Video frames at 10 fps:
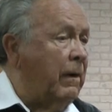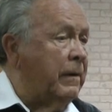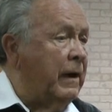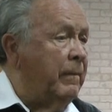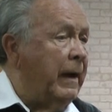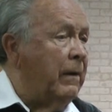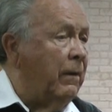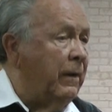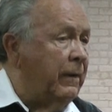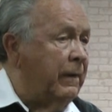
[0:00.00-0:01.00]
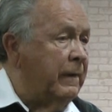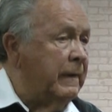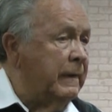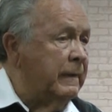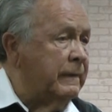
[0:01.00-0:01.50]
talking about order,
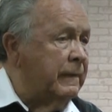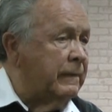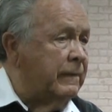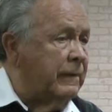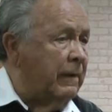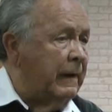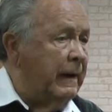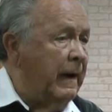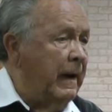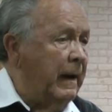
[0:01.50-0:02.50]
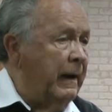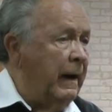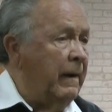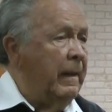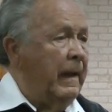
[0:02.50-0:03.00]
Sister Shirley.
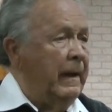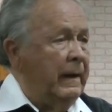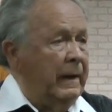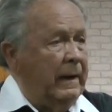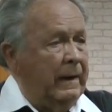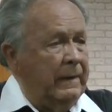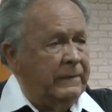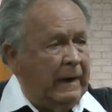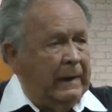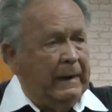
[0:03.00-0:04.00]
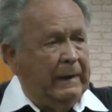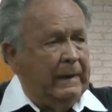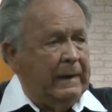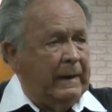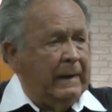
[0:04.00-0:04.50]
Now, uh,
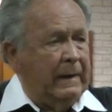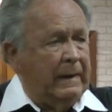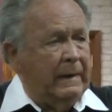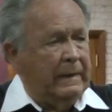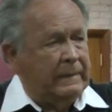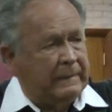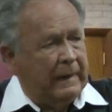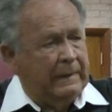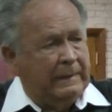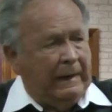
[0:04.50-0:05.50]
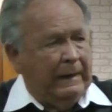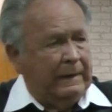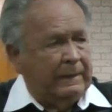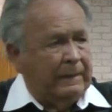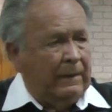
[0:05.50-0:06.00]
Jenny said, Take
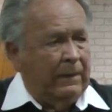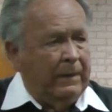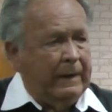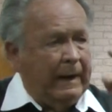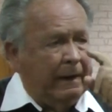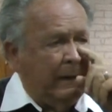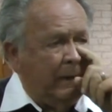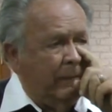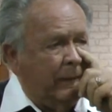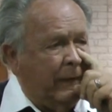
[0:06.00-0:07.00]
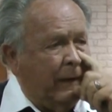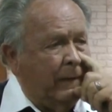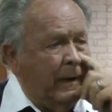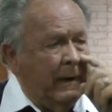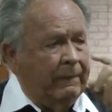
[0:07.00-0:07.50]
it to the Lord and leave it
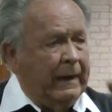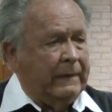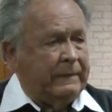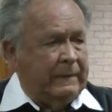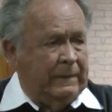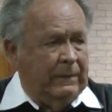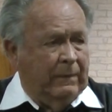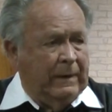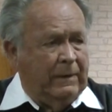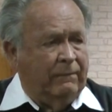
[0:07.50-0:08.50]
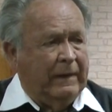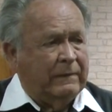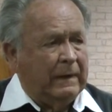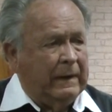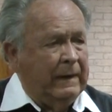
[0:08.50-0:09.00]
there. That's you
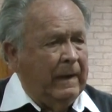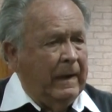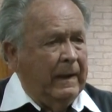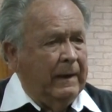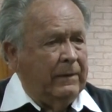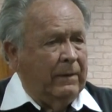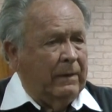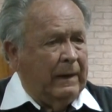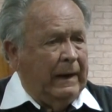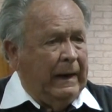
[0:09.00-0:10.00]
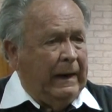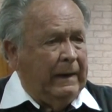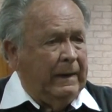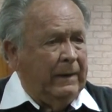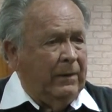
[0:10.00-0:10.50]
individually, you're
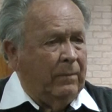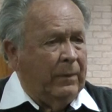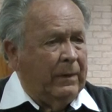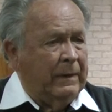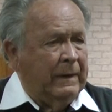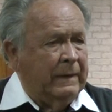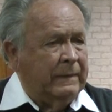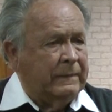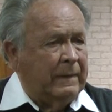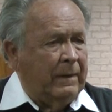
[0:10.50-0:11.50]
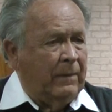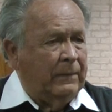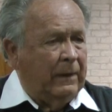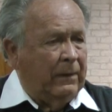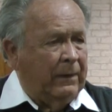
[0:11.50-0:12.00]
laying your burdens
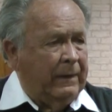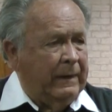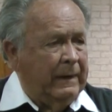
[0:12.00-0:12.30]
on the Lord.